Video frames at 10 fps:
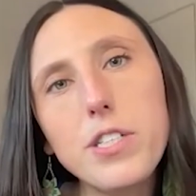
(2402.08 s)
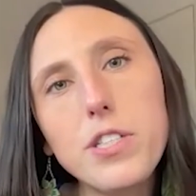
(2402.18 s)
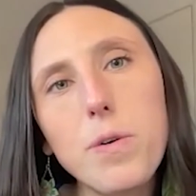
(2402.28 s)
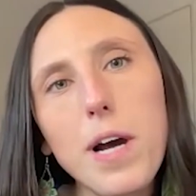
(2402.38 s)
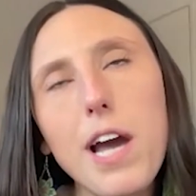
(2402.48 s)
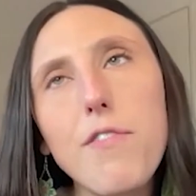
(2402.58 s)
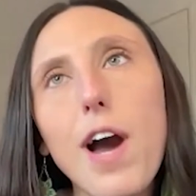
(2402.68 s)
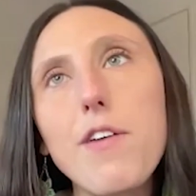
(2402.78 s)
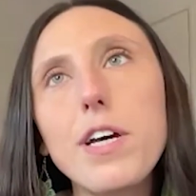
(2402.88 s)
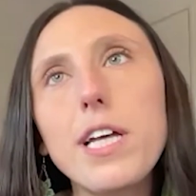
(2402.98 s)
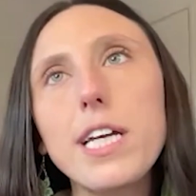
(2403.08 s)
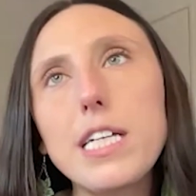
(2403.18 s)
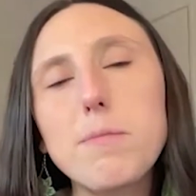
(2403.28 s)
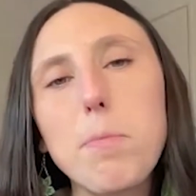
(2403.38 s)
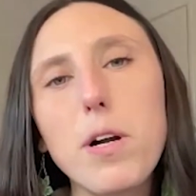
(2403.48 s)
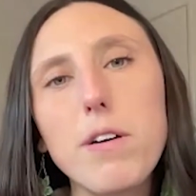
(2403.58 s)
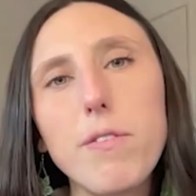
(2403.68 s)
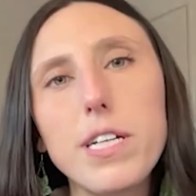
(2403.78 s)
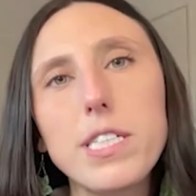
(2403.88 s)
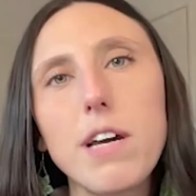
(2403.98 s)
so I feel like that's part of
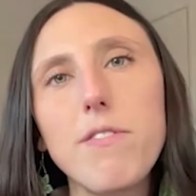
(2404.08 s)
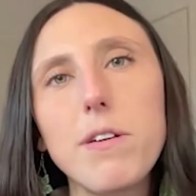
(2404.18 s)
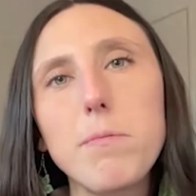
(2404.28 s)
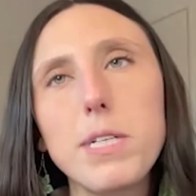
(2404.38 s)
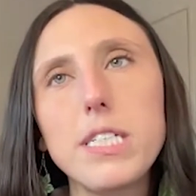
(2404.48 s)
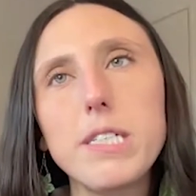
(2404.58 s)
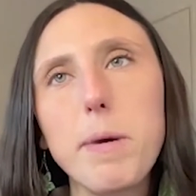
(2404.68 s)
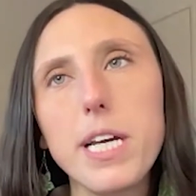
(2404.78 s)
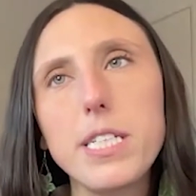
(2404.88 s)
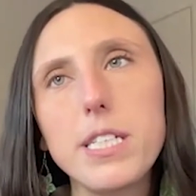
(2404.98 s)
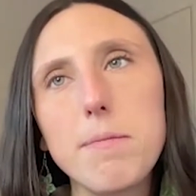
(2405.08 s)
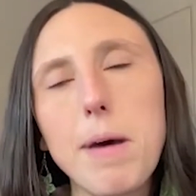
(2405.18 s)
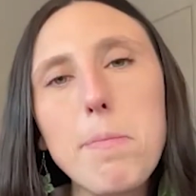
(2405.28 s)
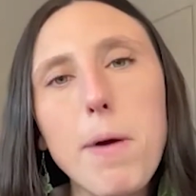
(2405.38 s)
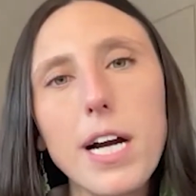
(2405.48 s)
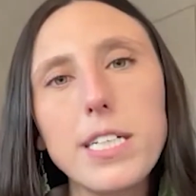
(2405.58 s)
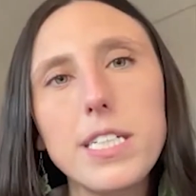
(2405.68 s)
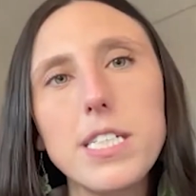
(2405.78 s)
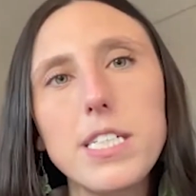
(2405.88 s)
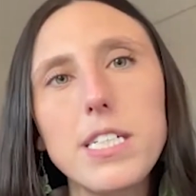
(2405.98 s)
what has given me space in my
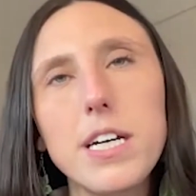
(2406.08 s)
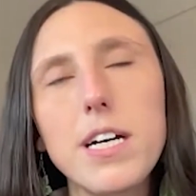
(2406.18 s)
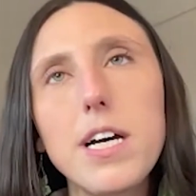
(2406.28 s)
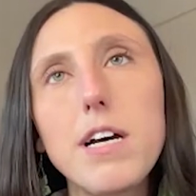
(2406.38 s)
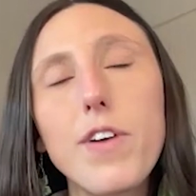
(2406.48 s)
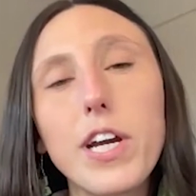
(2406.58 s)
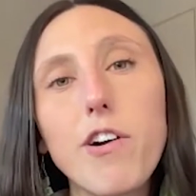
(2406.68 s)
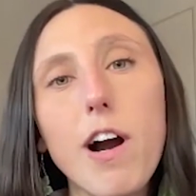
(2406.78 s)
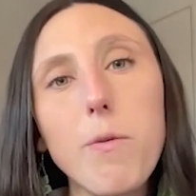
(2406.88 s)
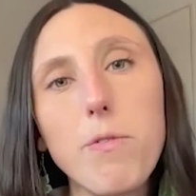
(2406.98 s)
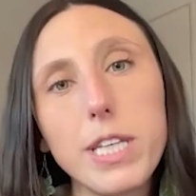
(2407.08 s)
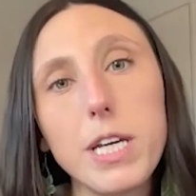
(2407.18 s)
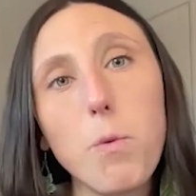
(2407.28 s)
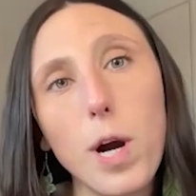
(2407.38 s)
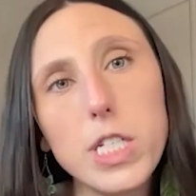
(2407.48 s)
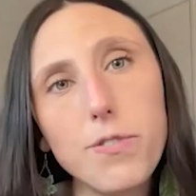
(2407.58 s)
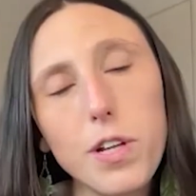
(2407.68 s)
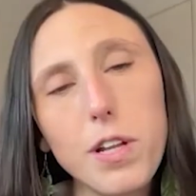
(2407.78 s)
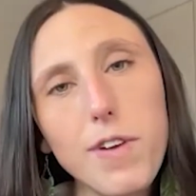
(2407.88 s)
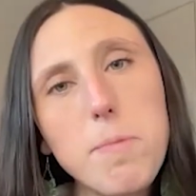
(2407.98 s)
practice to figure out what really works for
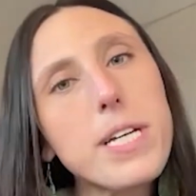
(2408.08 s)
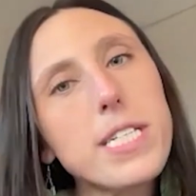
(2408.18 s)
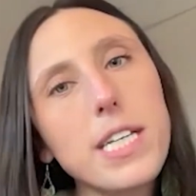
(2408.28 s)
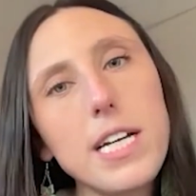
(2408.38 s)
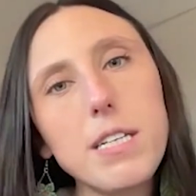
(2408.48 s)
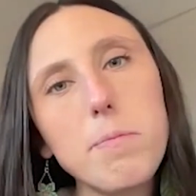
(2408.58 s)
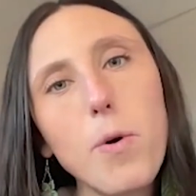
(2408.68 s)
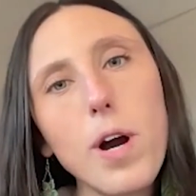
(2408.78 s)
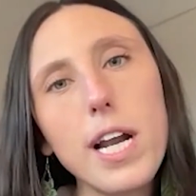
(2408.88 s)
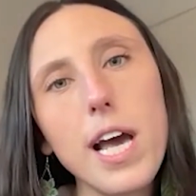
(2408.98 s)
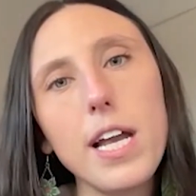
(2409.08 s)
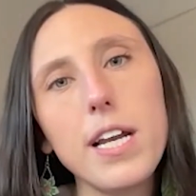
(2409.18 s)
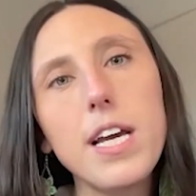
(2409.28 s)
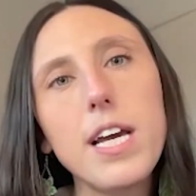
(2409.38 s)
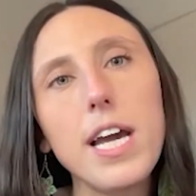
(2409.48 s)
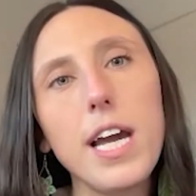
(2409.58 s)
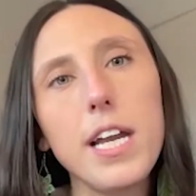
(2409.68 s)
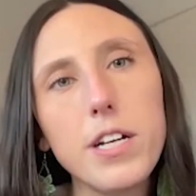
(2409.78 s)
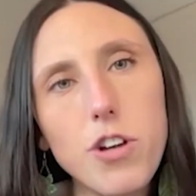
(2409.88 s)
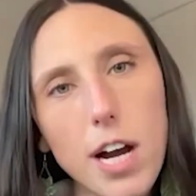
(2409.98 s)
the families that I support. And in
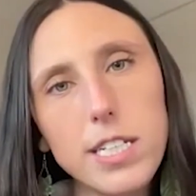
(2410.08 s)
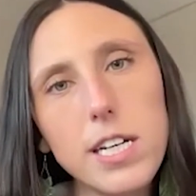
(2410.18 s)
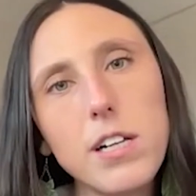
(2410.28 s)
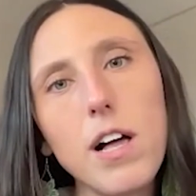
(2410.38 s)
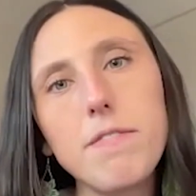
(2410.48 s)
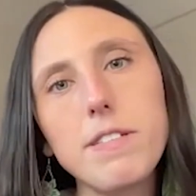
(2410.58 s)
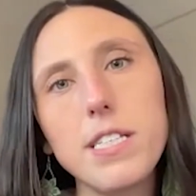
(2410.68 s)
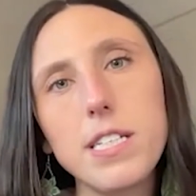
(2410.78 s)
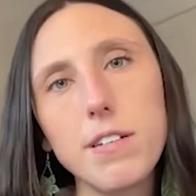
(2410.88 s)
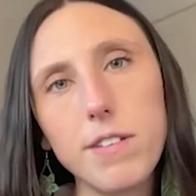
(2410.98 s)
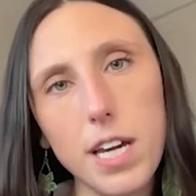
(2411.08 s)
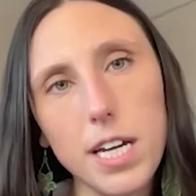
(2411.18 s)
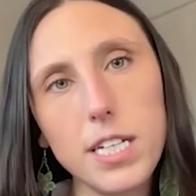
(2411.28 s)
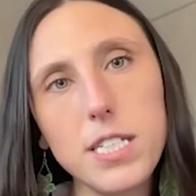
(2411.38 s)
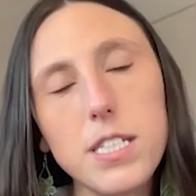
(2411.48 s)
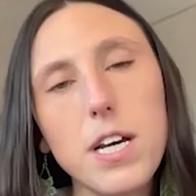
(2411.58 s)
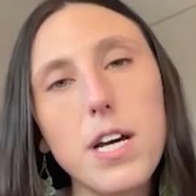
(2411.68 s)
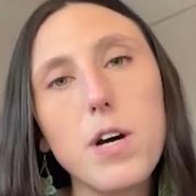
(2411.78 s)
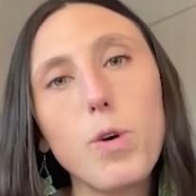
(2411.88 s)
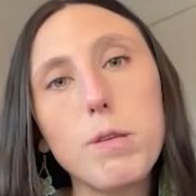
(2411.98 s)
attracting a lot of sensitive kids
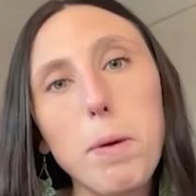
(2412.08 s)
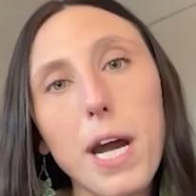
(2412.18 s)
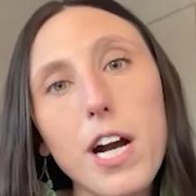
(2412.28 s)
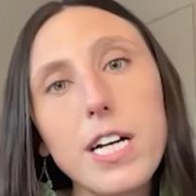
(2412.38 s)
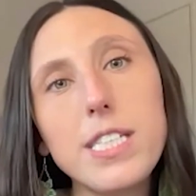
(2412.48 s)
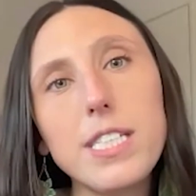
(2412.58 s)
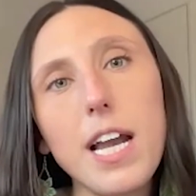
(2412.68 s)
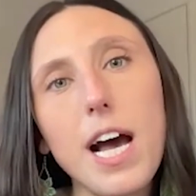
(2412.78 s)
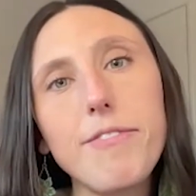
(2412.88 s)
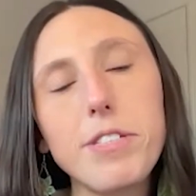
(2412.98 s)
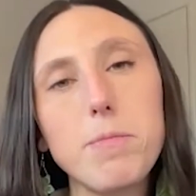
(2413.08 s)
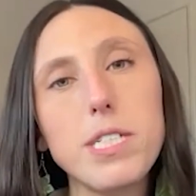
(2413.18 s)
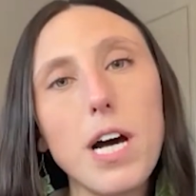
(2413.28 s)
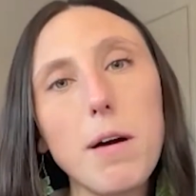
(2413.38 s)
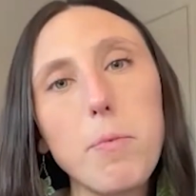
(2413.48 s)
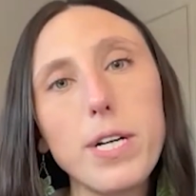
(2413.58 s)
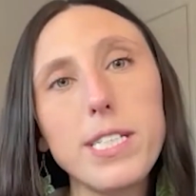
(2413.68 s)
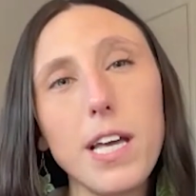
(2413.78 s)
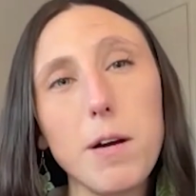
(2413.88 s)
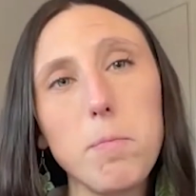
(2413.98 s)
with parents that have some stuck points
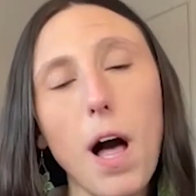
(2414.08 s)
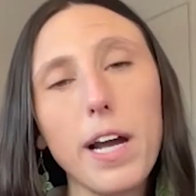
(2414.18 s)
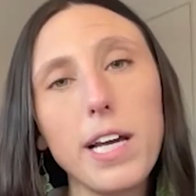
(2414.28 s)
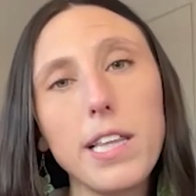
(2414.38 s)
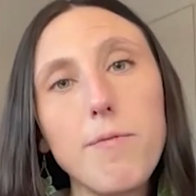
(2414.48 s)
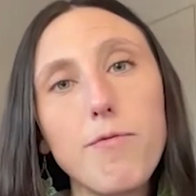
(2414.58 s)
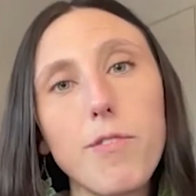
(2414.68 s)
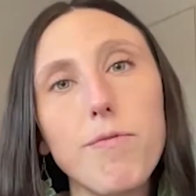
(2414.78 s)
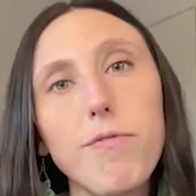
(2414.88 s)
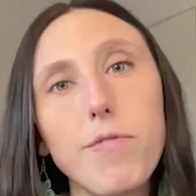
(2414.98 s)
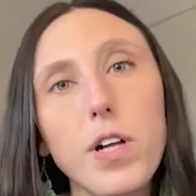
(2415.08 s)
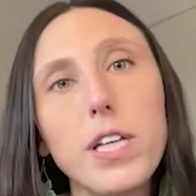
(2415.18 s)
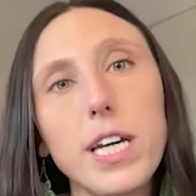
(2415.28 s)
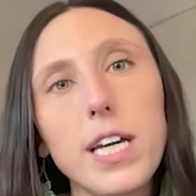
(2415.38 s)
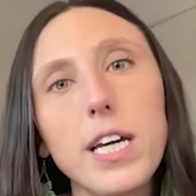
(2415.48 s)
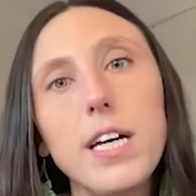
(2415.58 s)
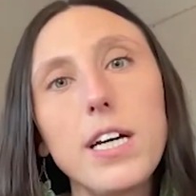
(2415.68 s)
that are blocking them from fully